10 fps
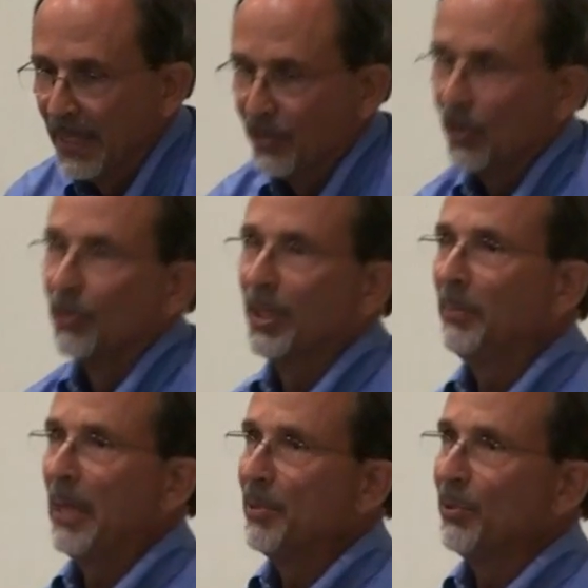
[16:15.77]
So
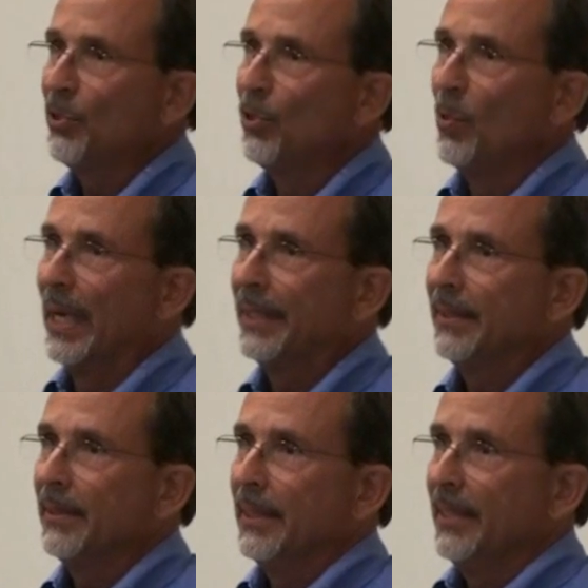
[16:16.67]
sometimes it was too
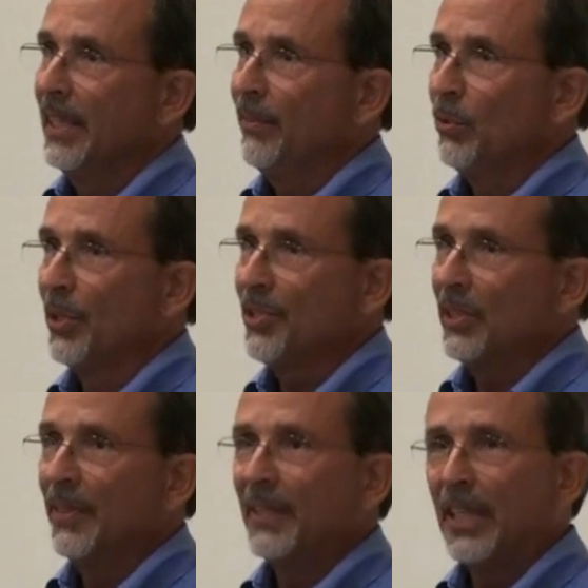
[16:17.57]
wet. Then, of
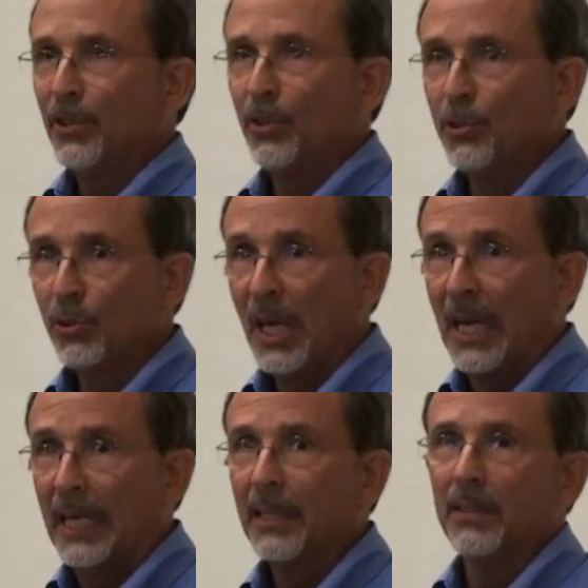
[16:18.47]
course, if it got too
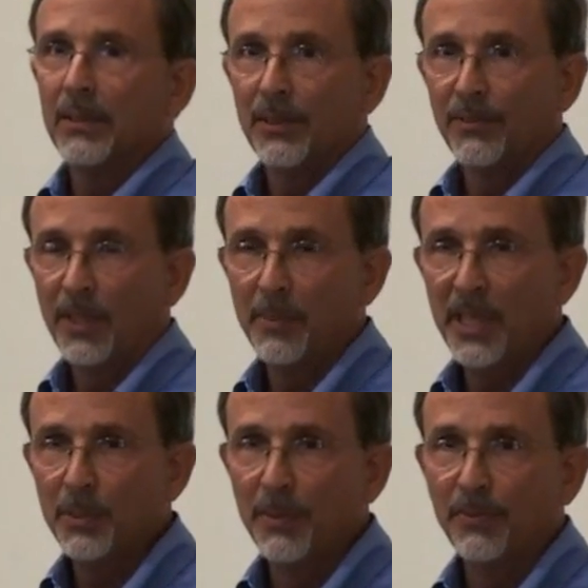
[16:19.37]
dry, the fire
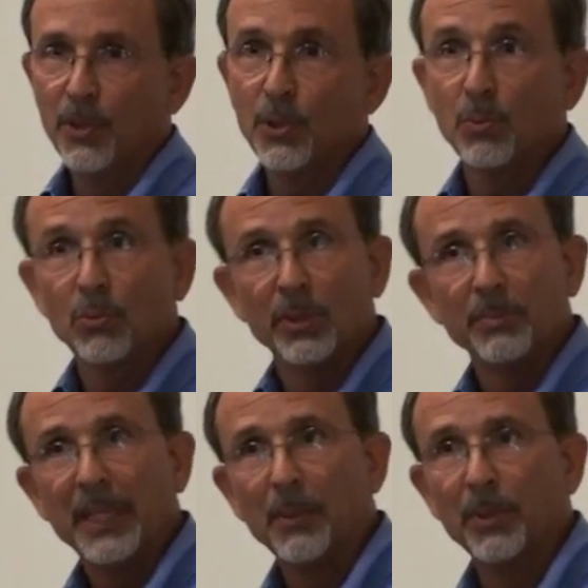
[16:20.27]
management folks wouldn't
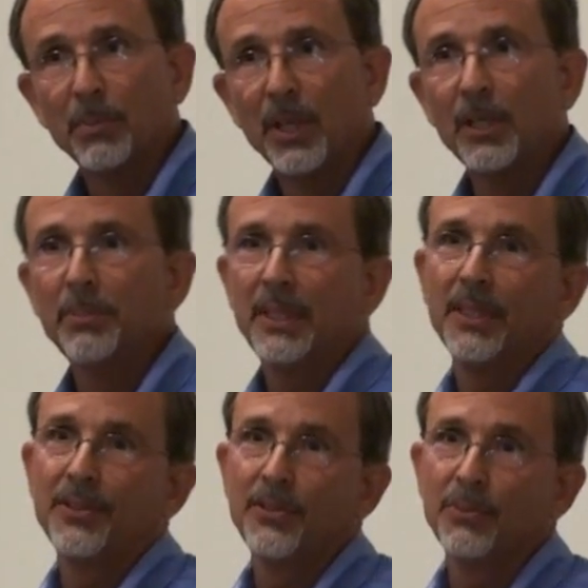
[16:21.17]
be able to burn
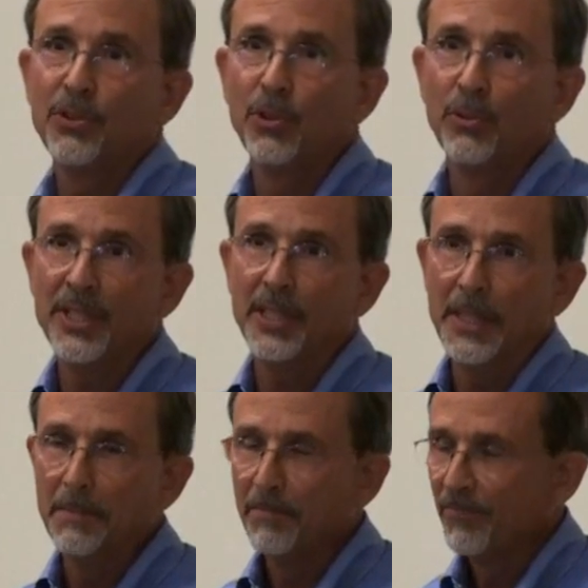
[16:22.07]
because it was too
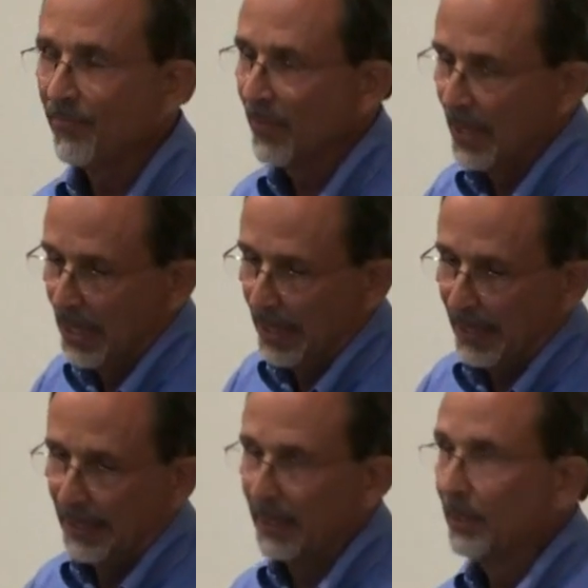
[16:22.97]
risky.
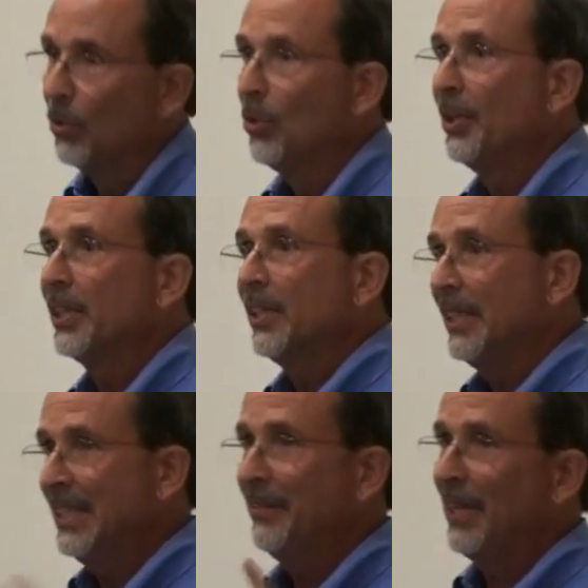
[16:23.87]
Or it
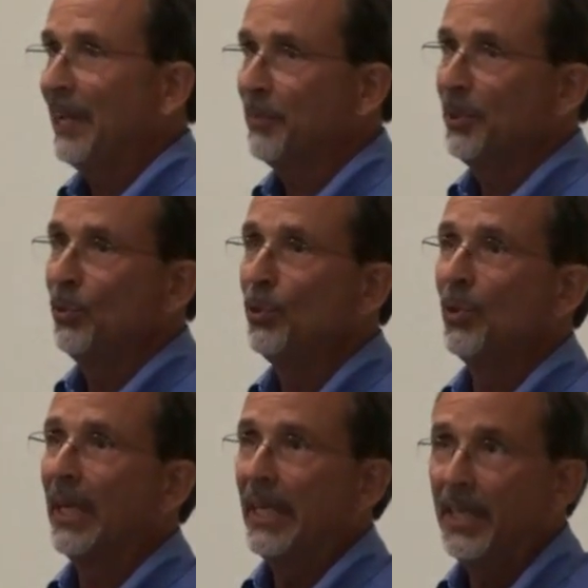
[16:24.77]
didn't even have to be too
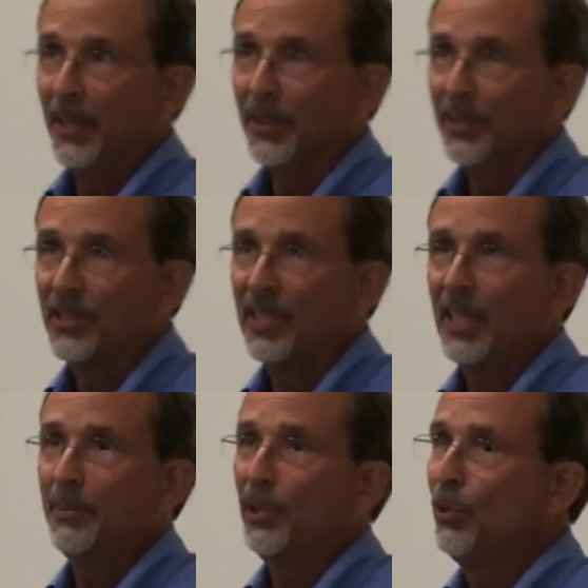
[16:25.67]
dry here. It just
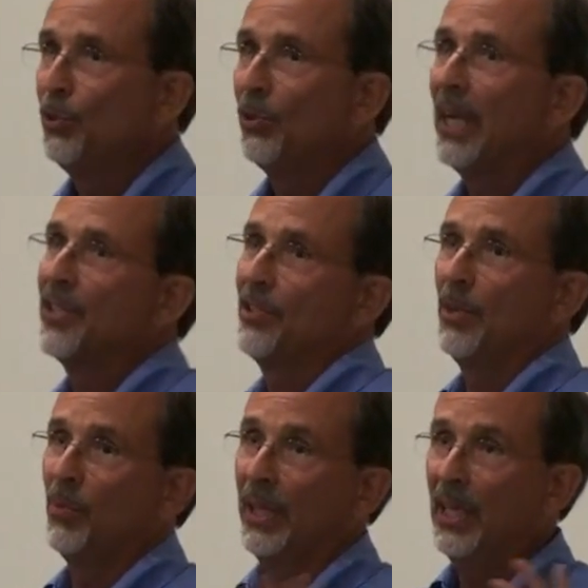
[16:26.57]
had to be too dry
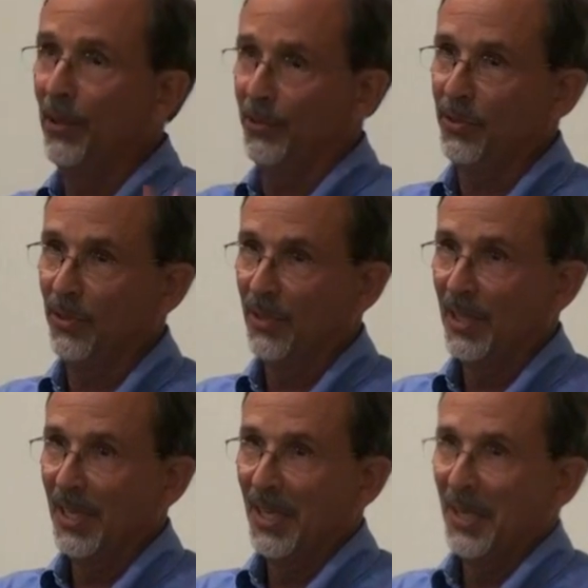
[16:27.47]
somewhere else.
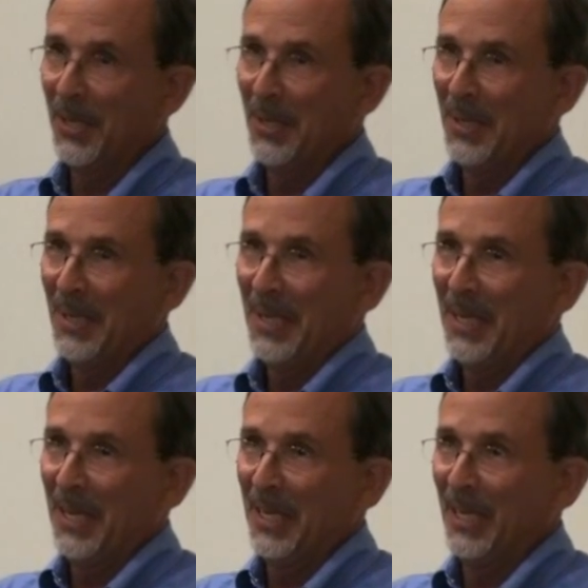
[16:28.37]

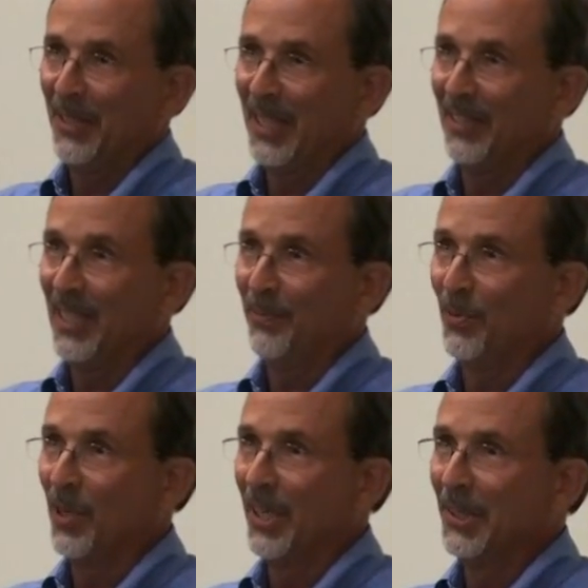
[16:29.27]
And
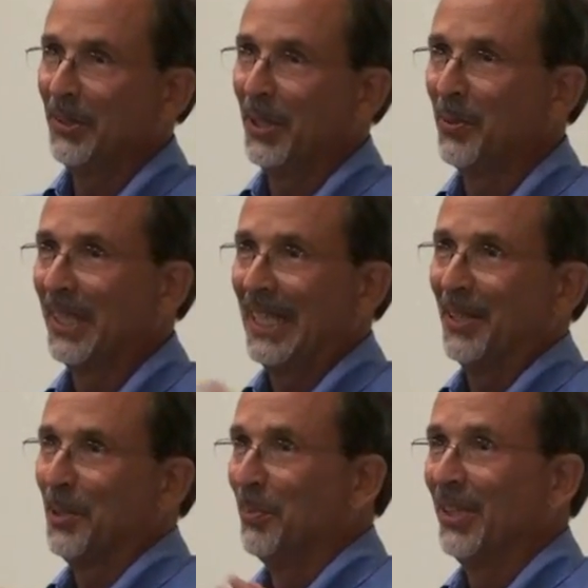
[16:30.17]
therefore, they weren't
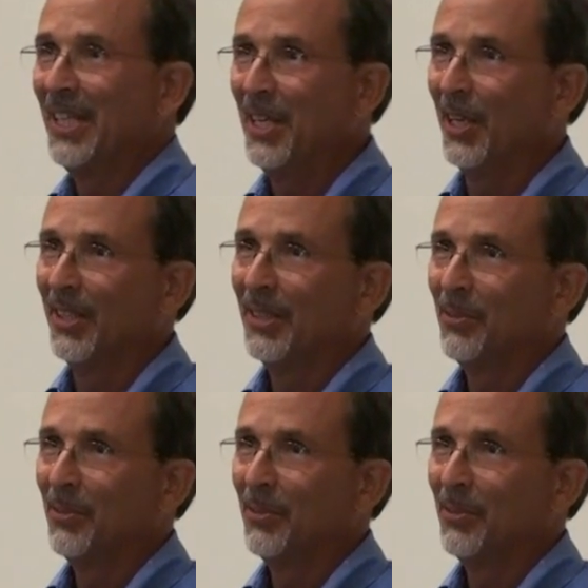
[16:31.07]
allowed to burn here.